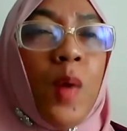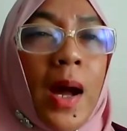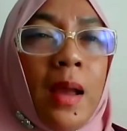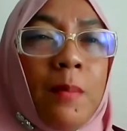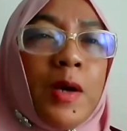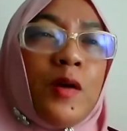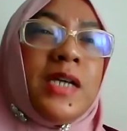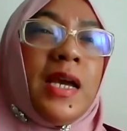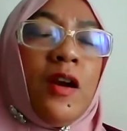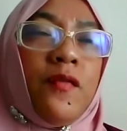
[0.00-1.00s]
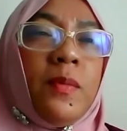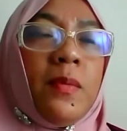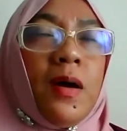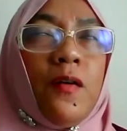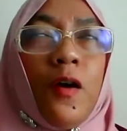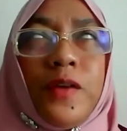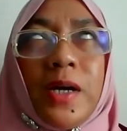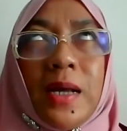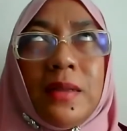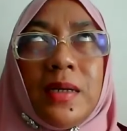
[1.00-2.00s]
why? Because the head of, of, of
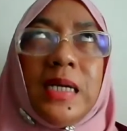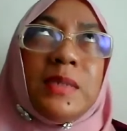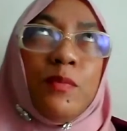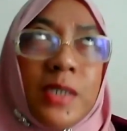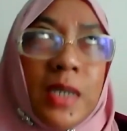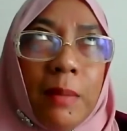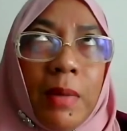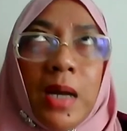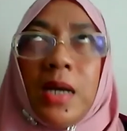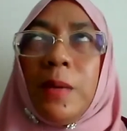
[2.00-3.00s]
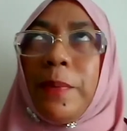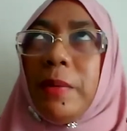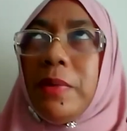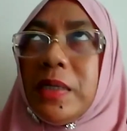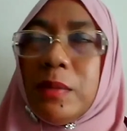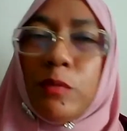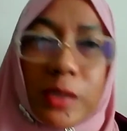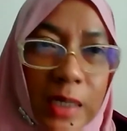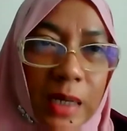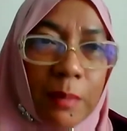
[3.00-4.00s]
the country is Muslim, the prime minister
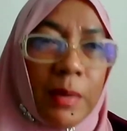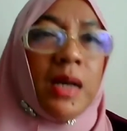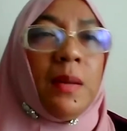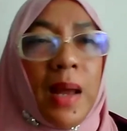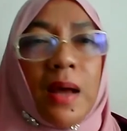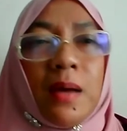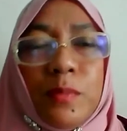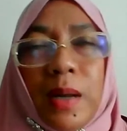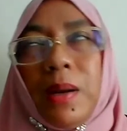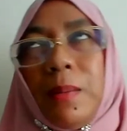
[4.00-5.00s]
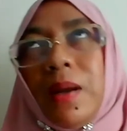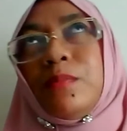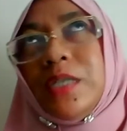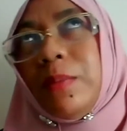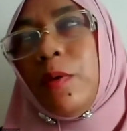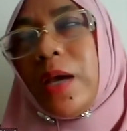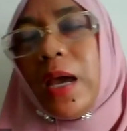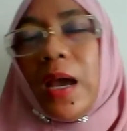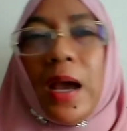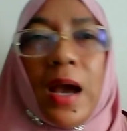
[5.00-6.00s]
Muslim, the blah blah blah blah Muslim.
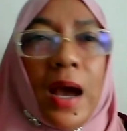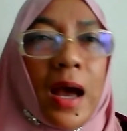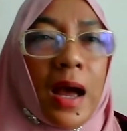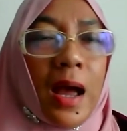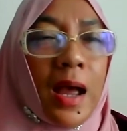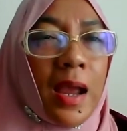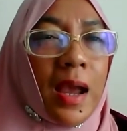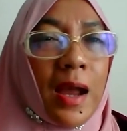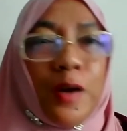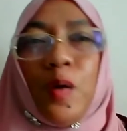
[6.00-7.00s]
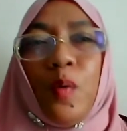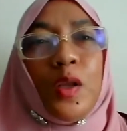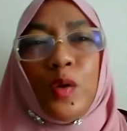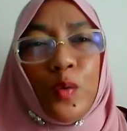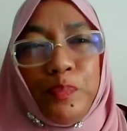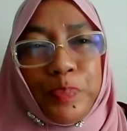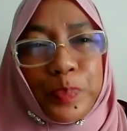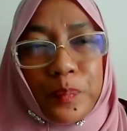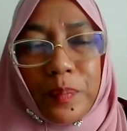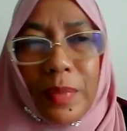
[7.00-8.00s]
Okay, I I don't want to
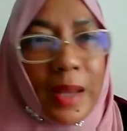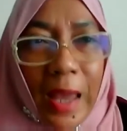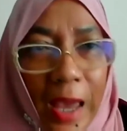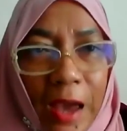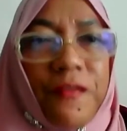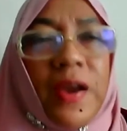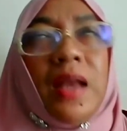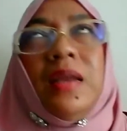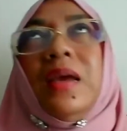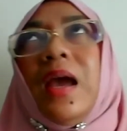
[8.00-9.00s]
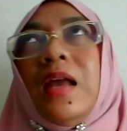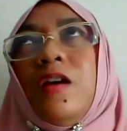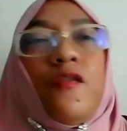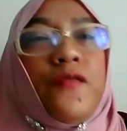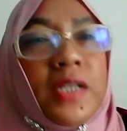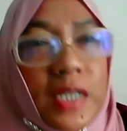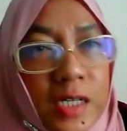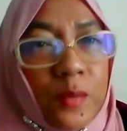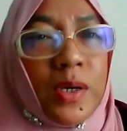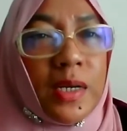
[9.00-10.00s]
have any any
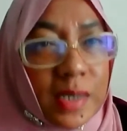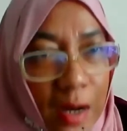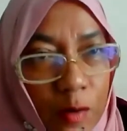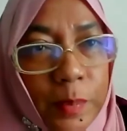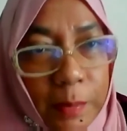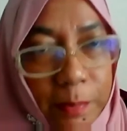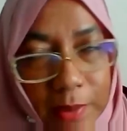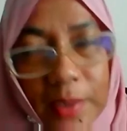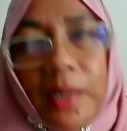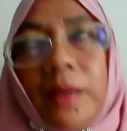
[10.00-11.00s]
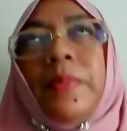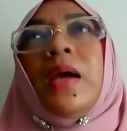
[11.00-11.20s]
confrontation with this kind of people